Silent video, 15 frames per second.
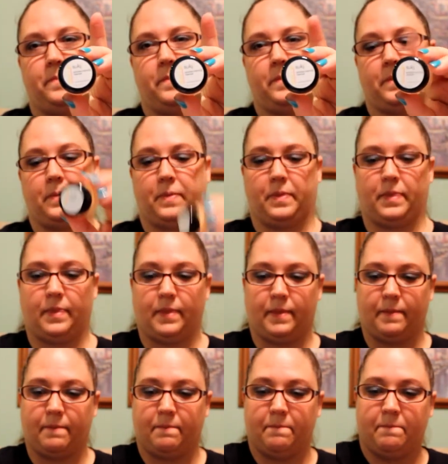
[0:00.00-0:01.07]

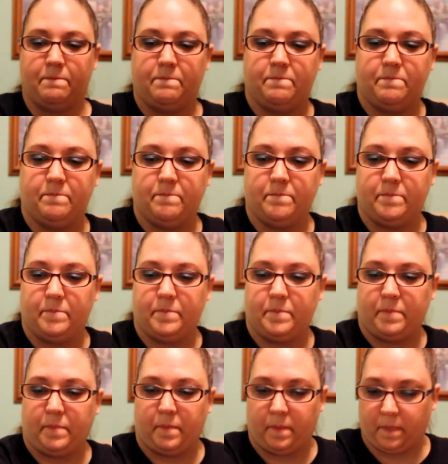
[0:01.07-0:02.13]

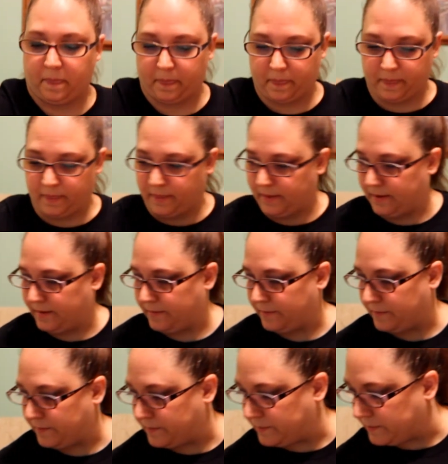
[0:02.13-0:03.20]

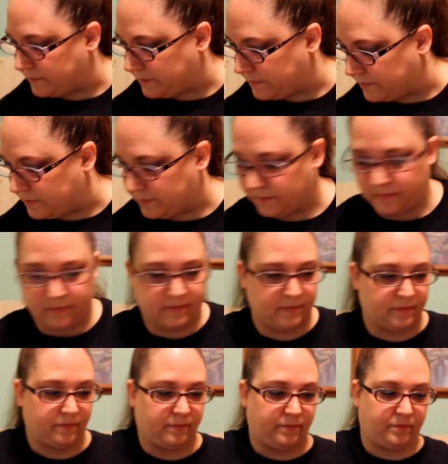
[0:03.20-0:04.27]

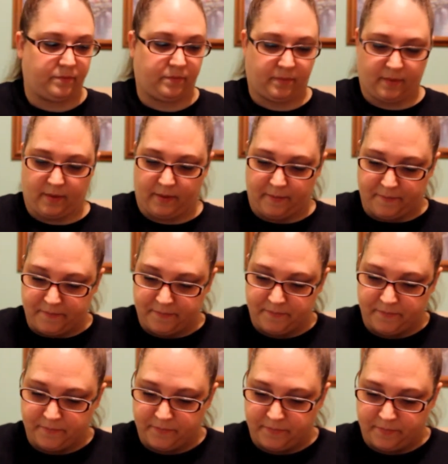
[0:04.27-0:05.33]

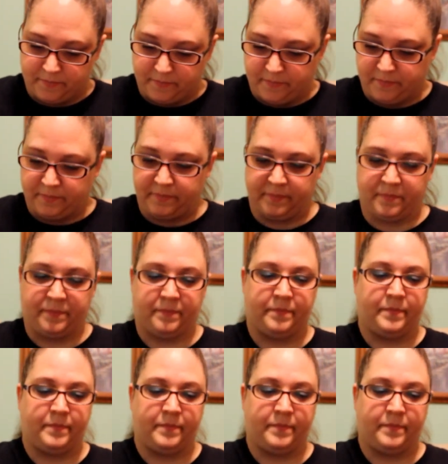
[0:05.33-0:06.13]
(silence)